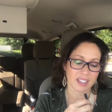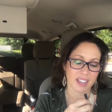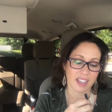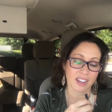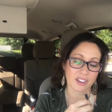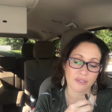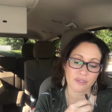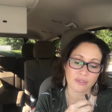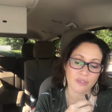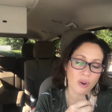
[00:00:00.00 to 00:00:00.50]

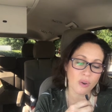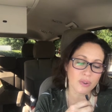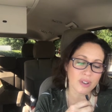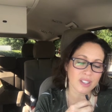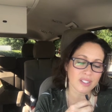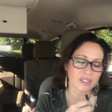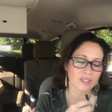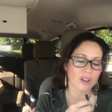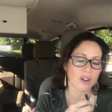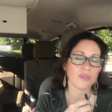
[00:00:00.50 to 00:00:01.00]
and to
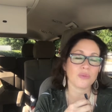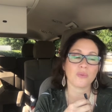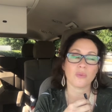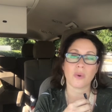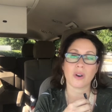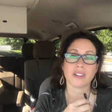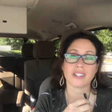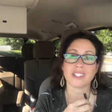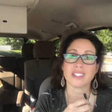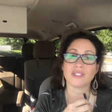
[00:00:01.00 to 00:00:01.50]
focus on
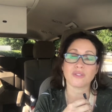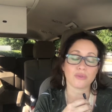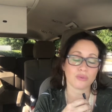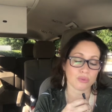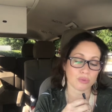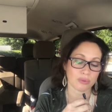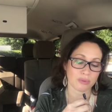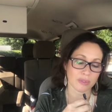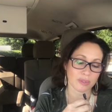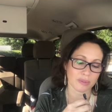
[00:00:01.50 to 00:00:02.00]
what is
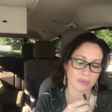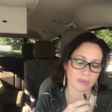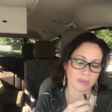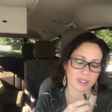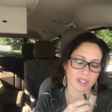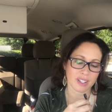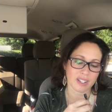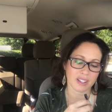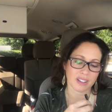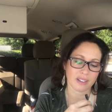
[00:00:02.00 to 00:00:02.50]
true,
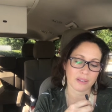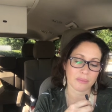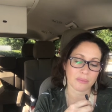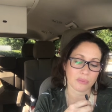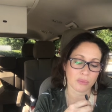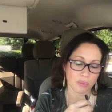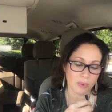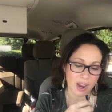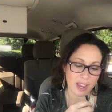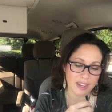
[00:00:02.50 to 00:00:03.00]

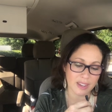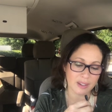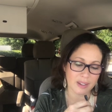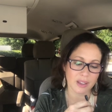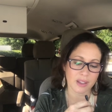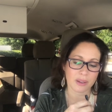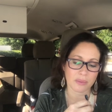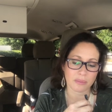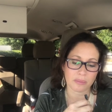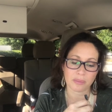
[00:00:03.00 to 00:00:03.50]

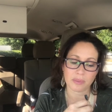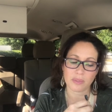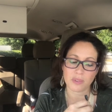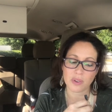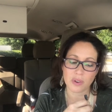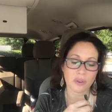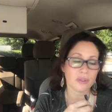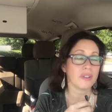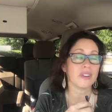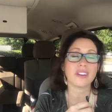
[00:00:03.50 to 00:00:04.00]
bright,
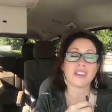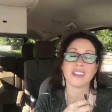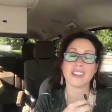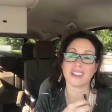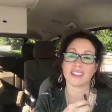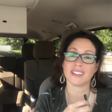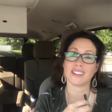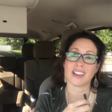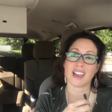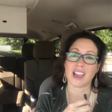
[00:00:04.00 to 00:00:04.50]
pure,
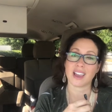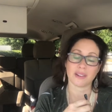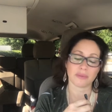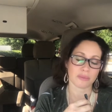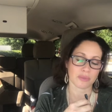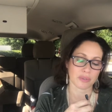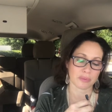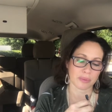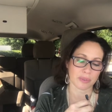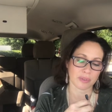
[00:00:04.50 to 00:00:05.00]
and
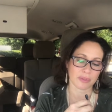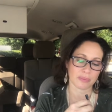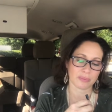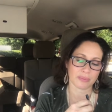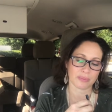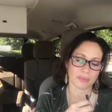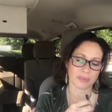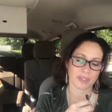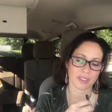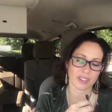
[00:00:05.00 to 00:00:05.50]
admirable
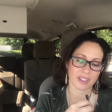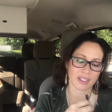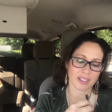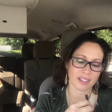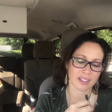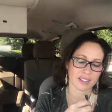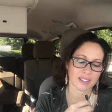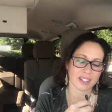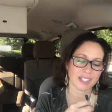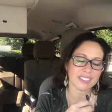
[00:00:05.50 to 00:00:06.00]

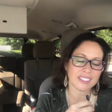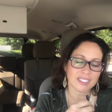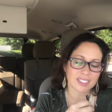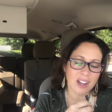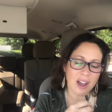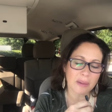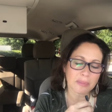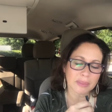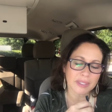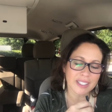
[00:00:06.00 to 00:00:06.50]

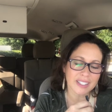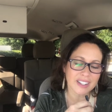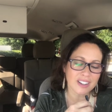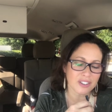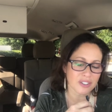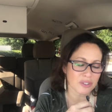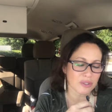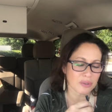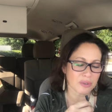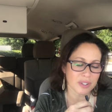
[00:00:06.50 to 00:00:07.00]
adopting a
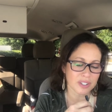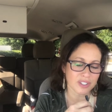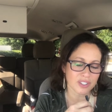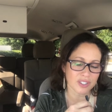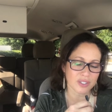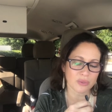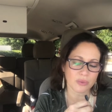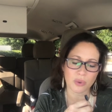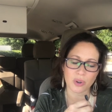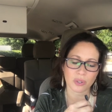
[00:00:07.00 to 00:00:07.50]

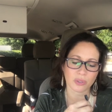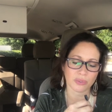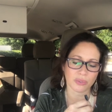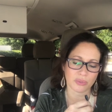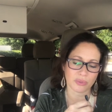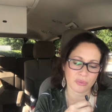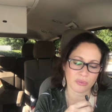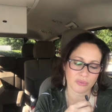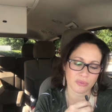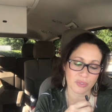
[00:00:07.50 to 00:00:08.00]
Christian
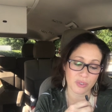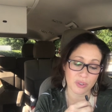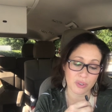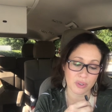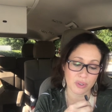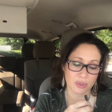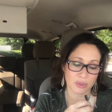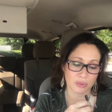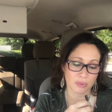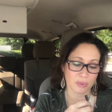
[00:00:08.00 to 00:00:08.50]

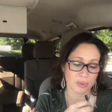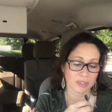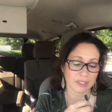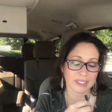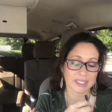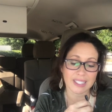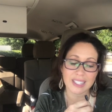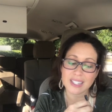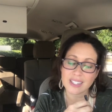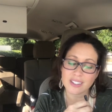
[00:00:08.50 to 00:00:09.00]
worldview will
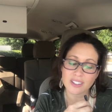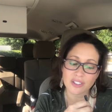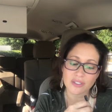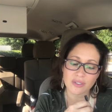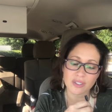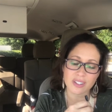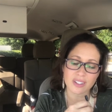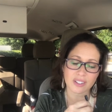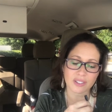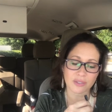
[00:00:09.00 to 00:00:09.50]
lead to
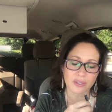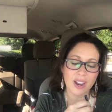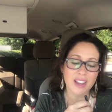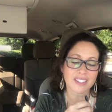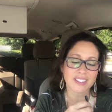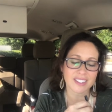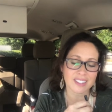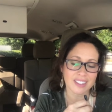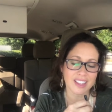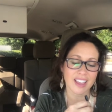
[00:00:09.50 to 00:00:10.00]

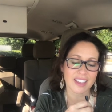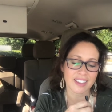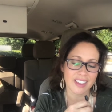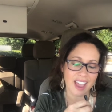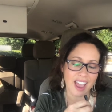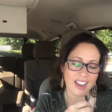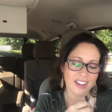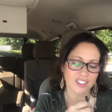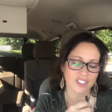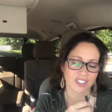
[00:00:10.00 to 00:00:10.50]
Christ like
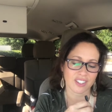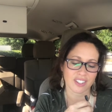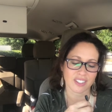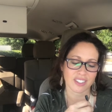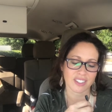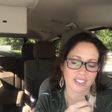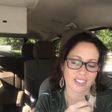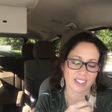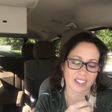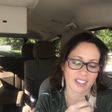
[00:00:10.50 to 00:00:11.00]

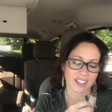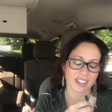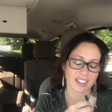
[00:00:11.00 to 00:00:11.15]
actions.